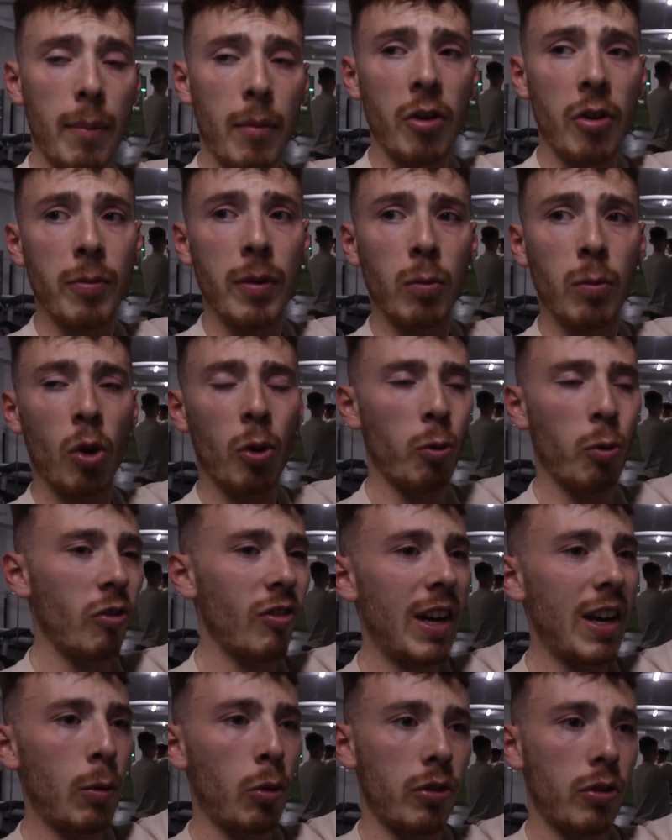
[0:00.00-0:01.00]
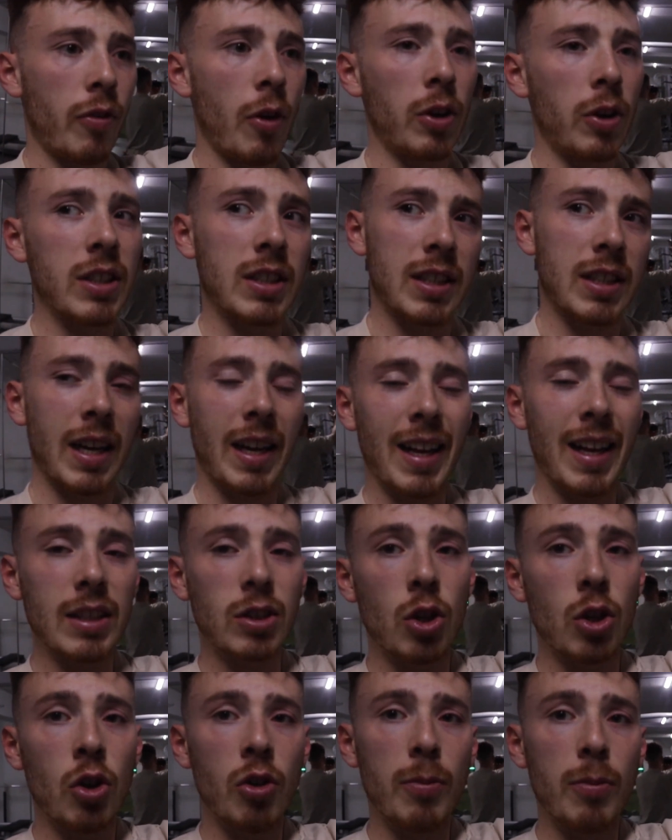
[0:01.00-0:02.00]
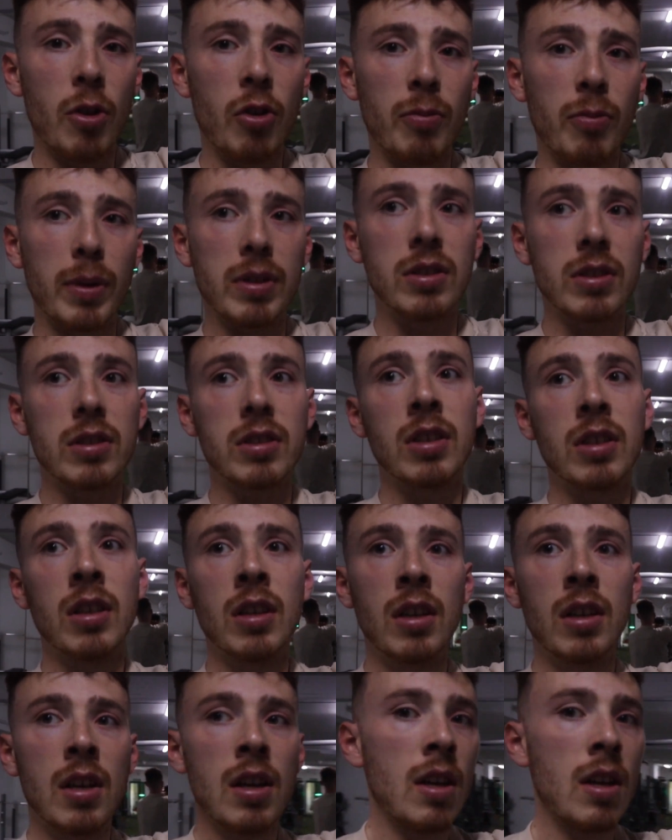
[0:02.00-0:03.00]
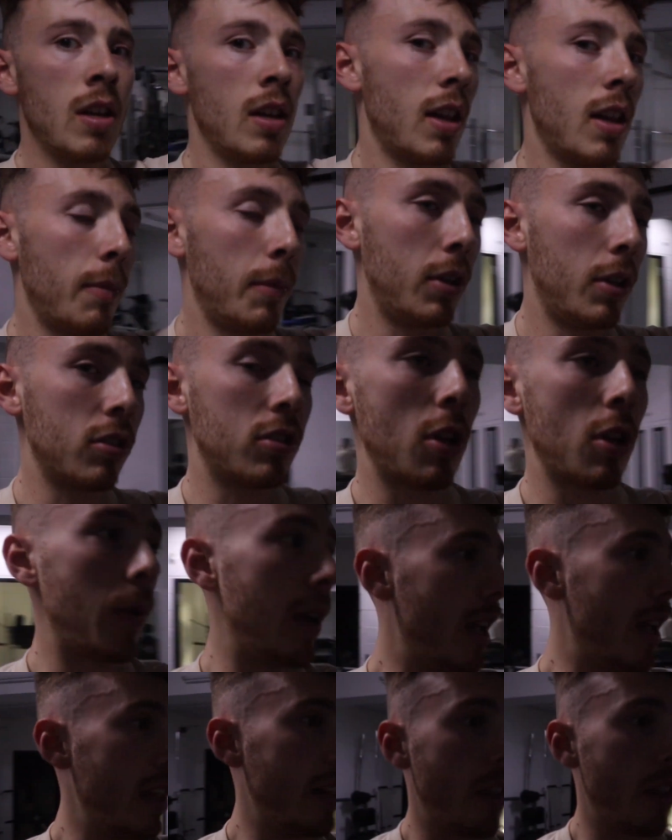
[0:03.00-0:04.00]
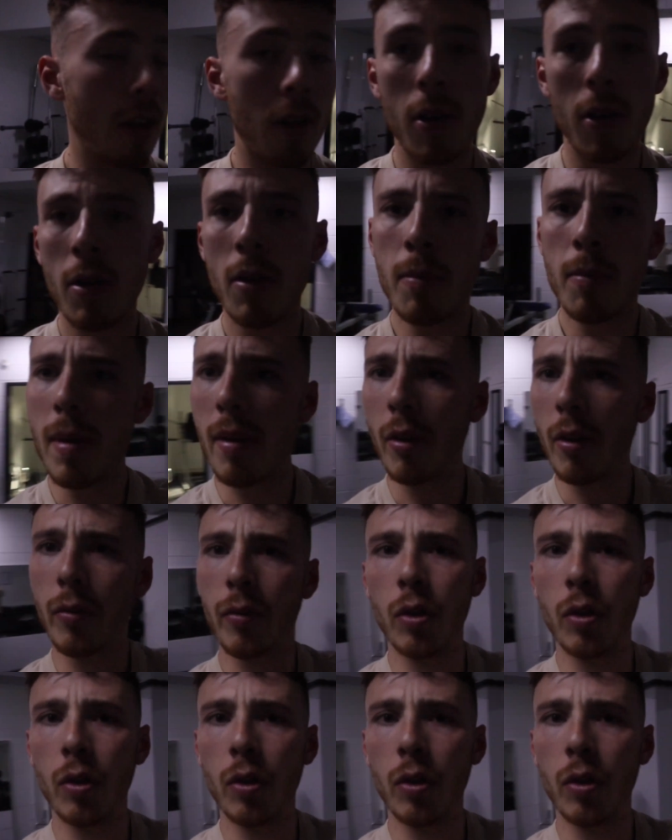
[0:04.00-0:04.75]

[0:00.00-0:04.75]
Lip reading: that movement, what we really want to focus is kind of like 2 movements. Let me just do it in the mirror